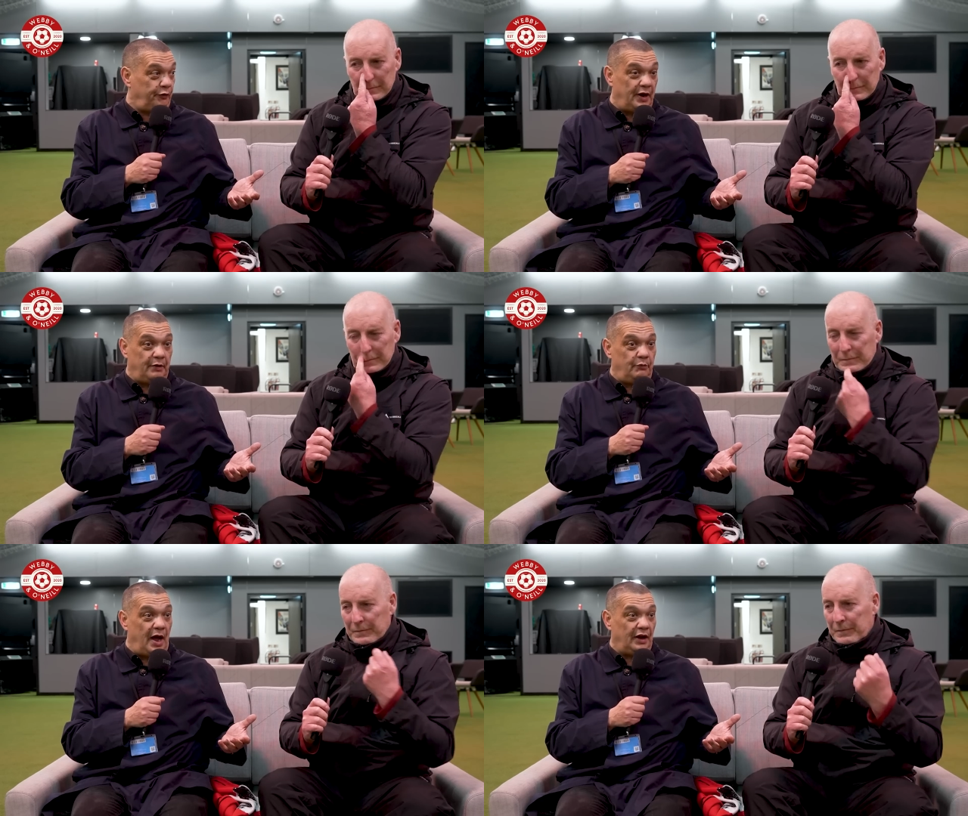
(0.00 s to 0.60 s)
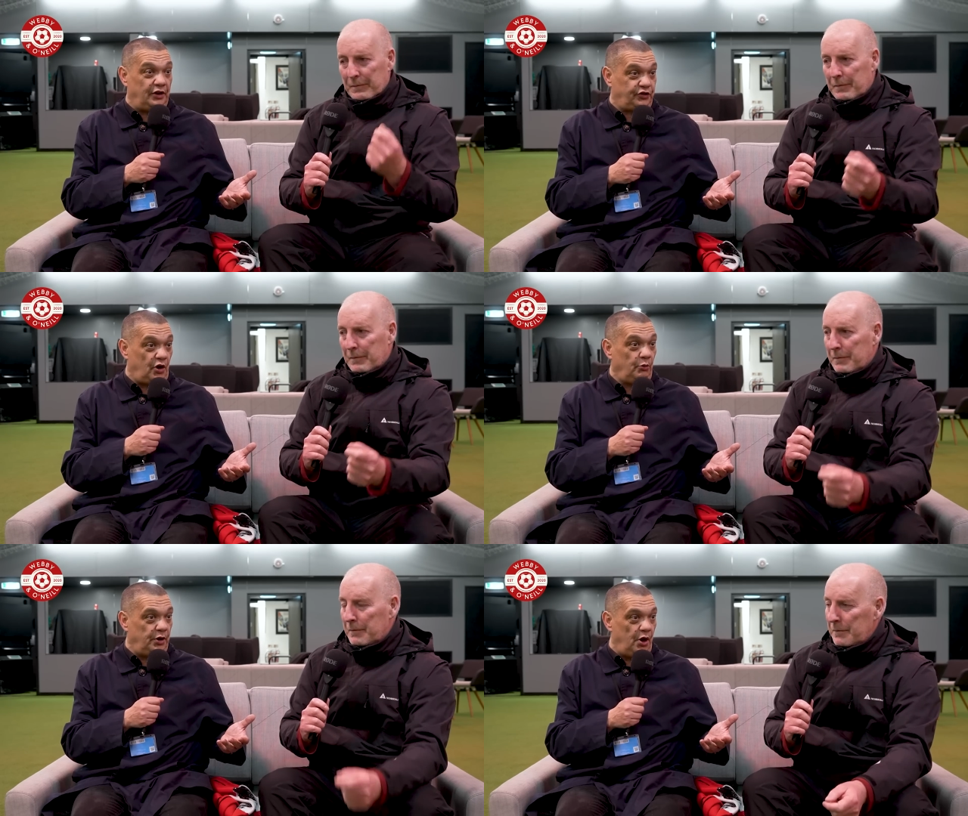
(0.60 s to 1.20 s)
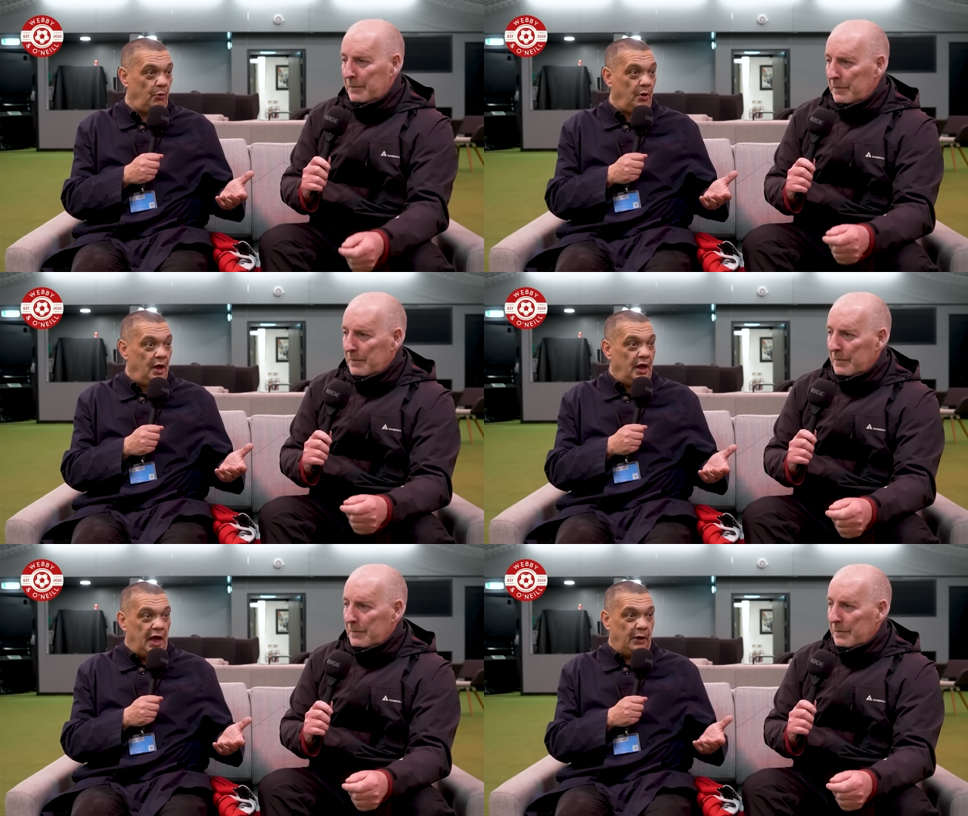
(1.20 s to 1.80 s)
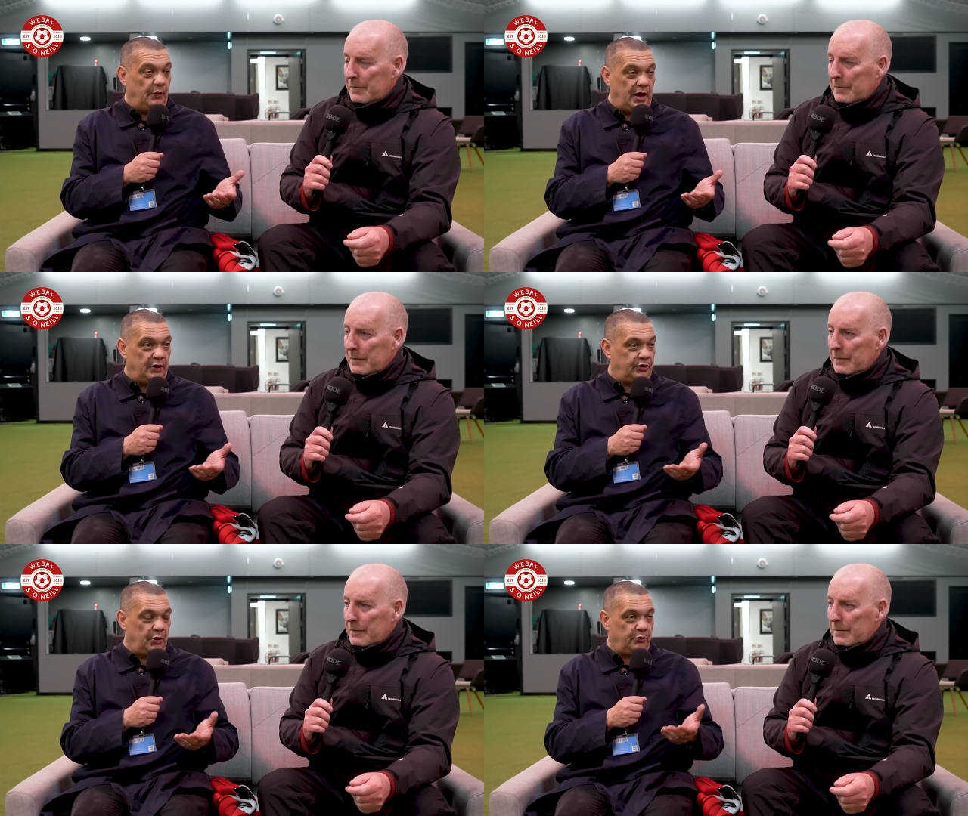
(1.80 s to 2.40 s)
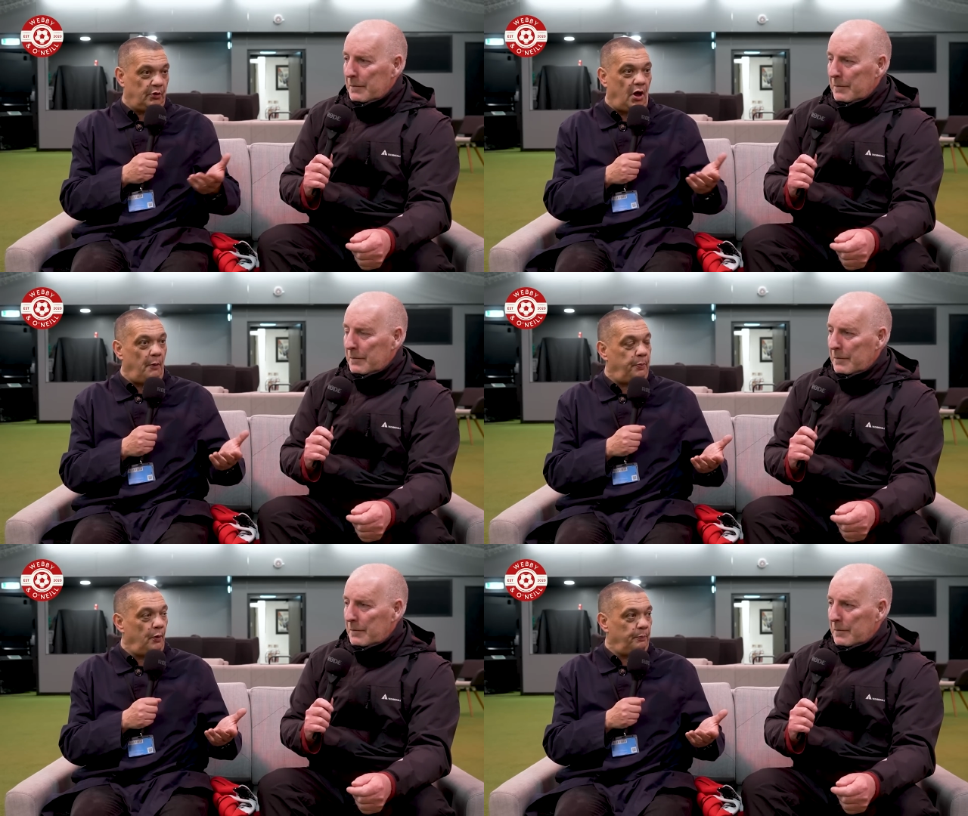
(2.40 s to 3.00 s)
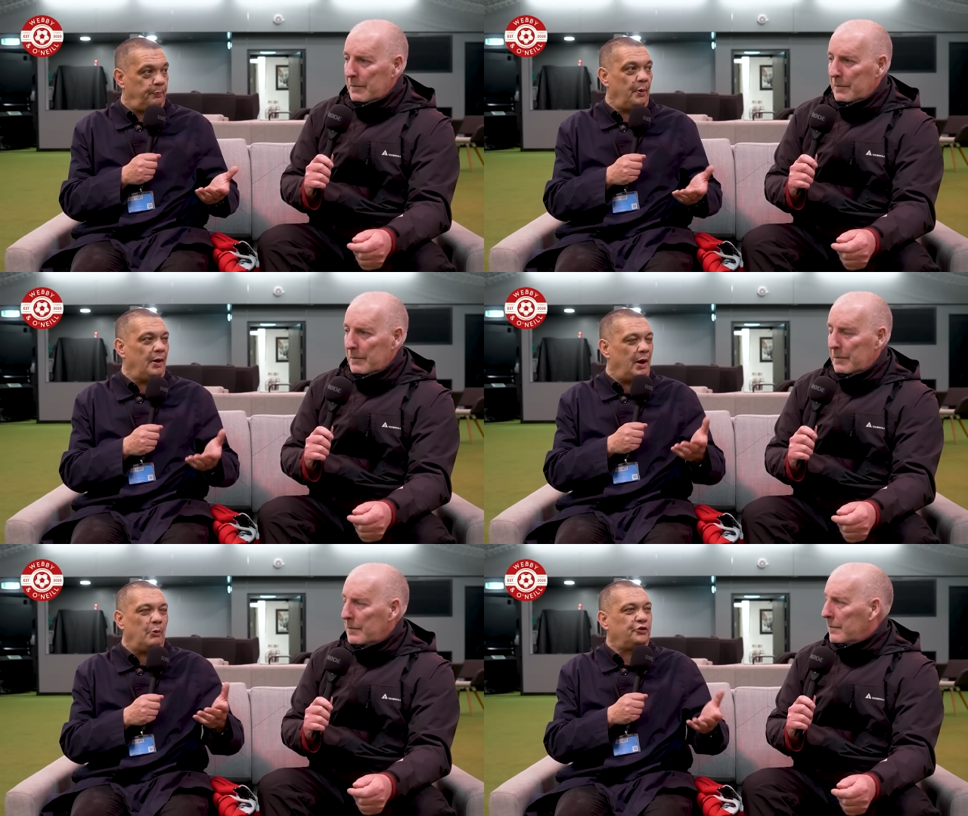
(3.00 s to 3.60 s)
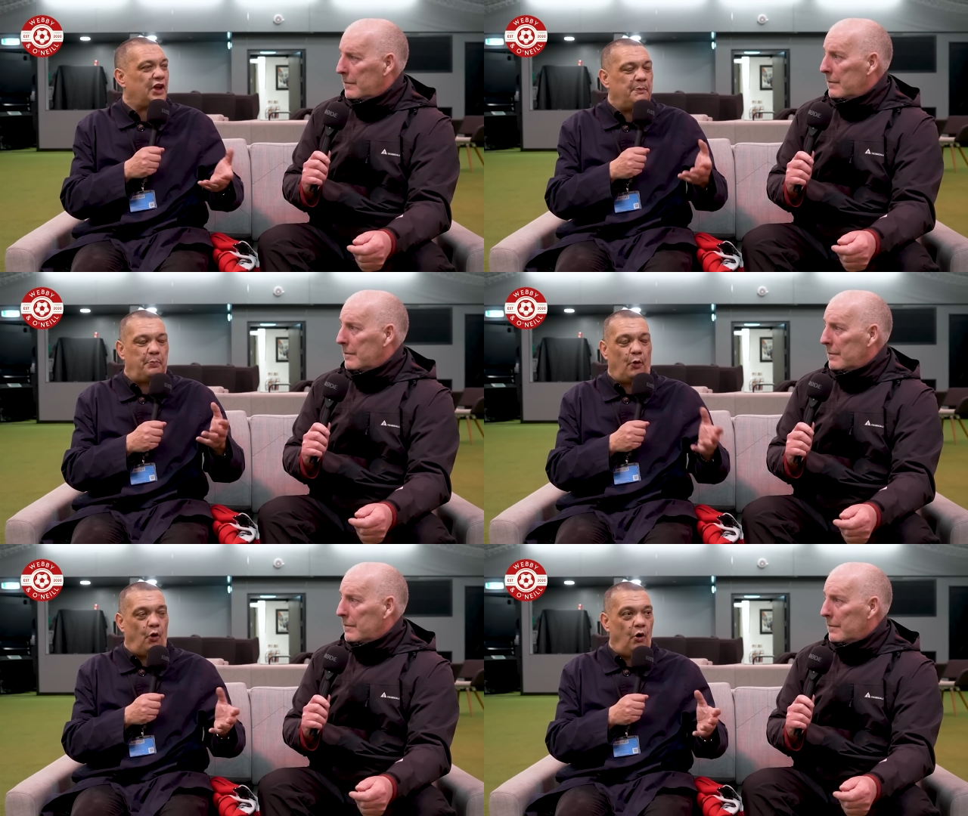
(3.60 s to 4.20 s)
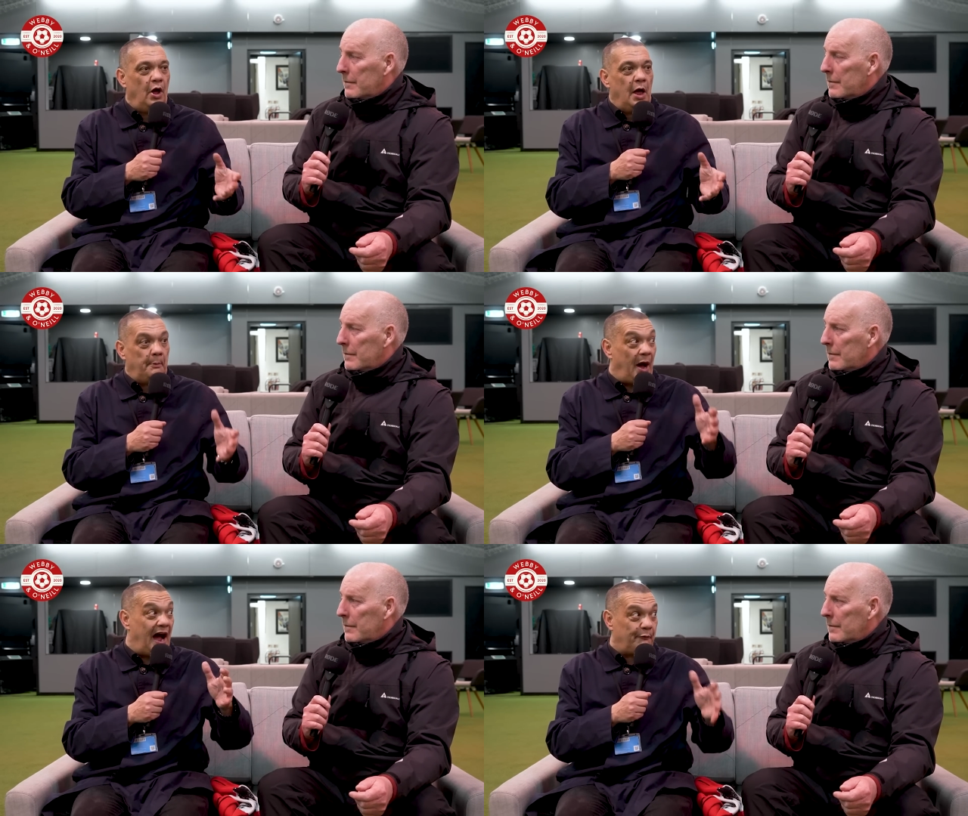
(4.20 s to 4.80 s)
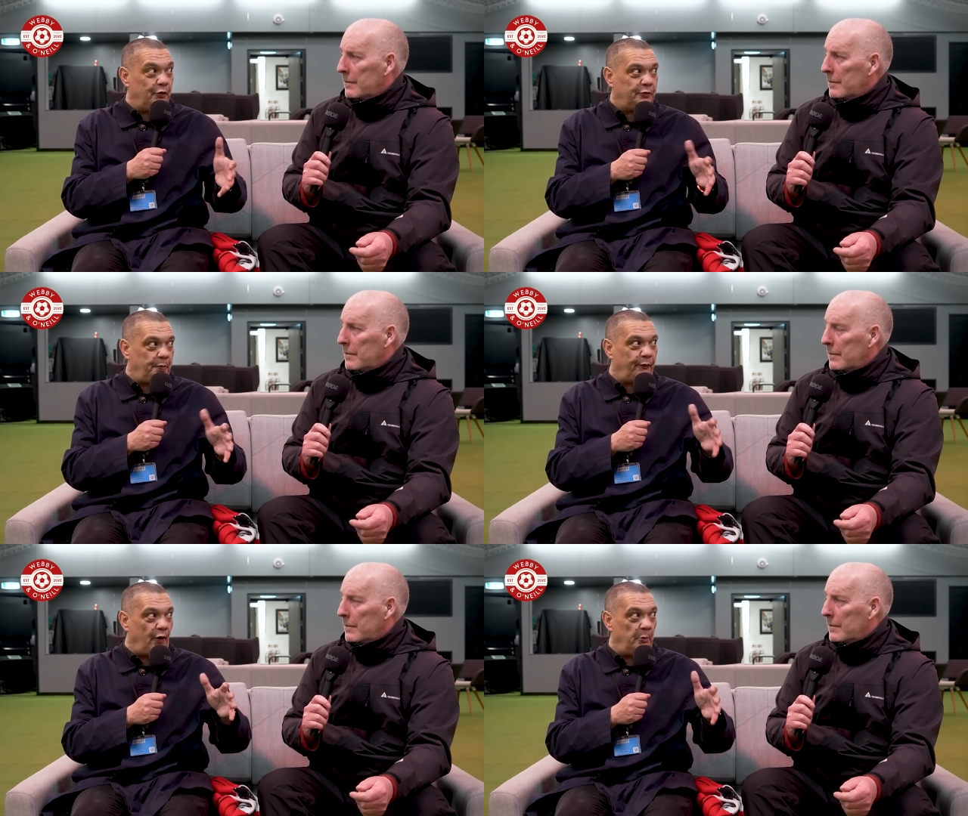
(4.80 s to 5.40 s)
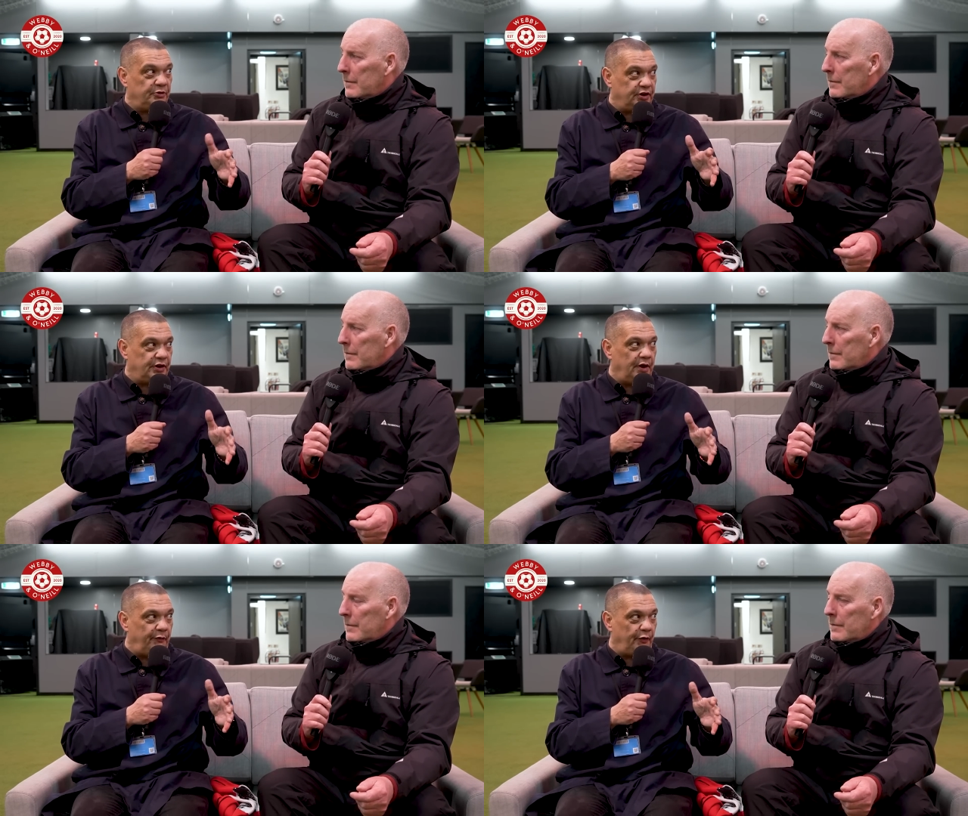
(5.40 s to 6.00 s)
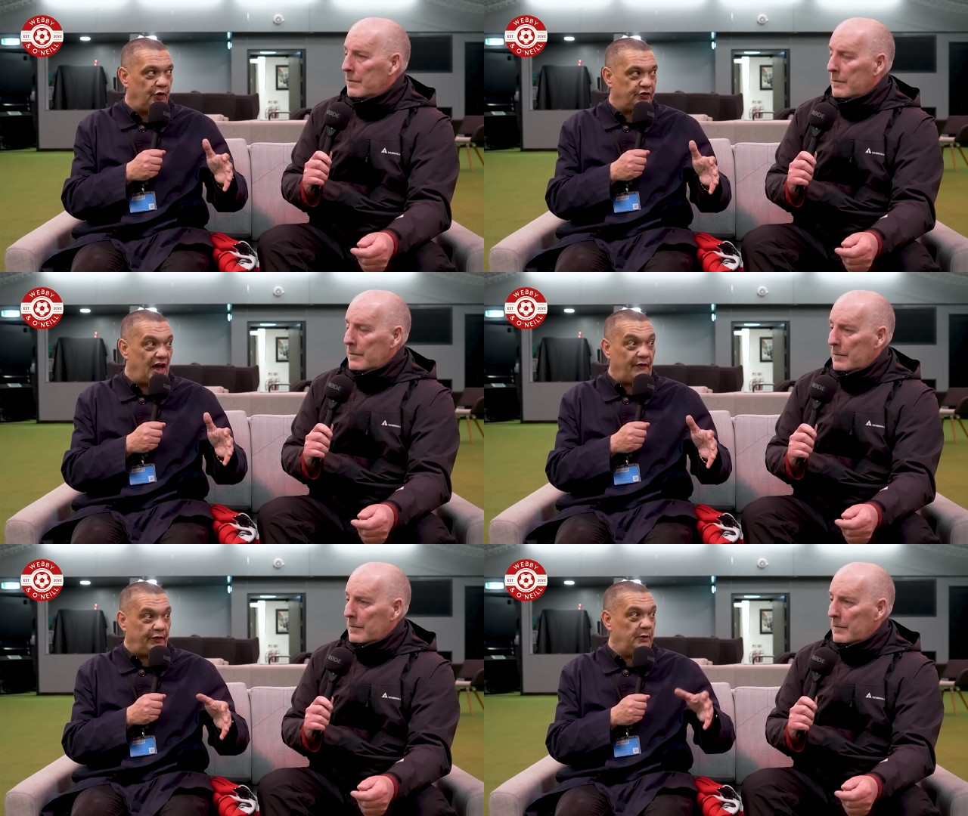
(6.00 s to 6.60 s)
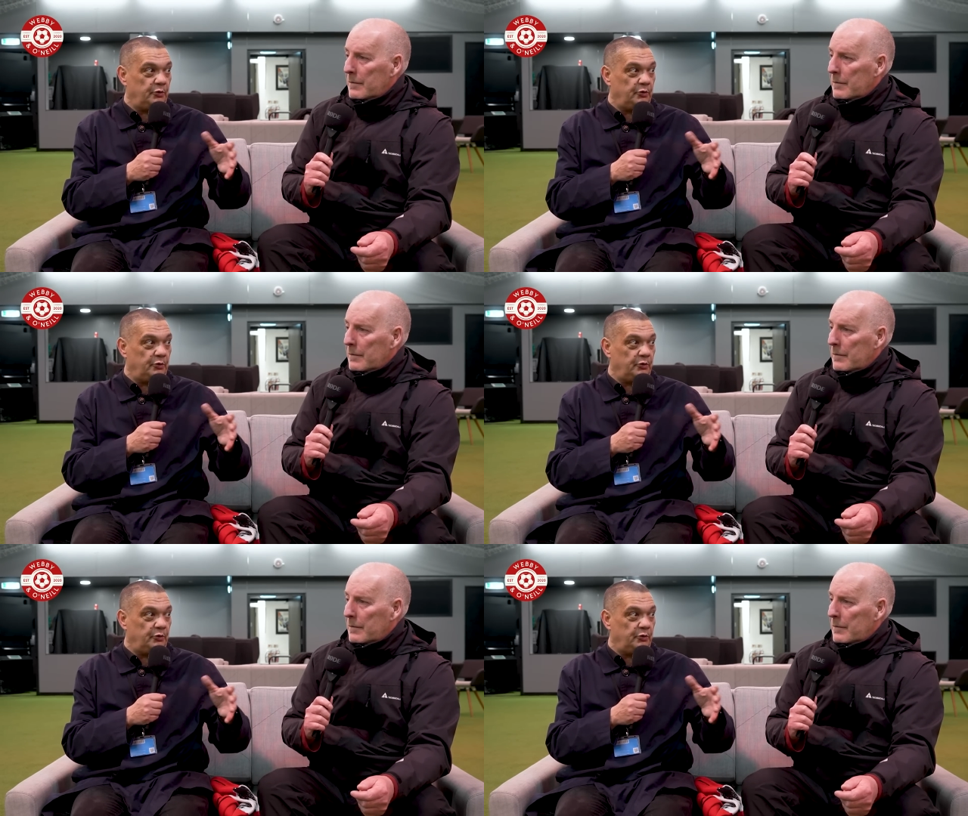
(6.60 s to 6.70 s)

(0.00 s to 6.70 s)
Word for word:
Speaker 1: Fred, and rightly so. You know, he, there was a lot of put. I won't say poor, but average performances in the first half, and he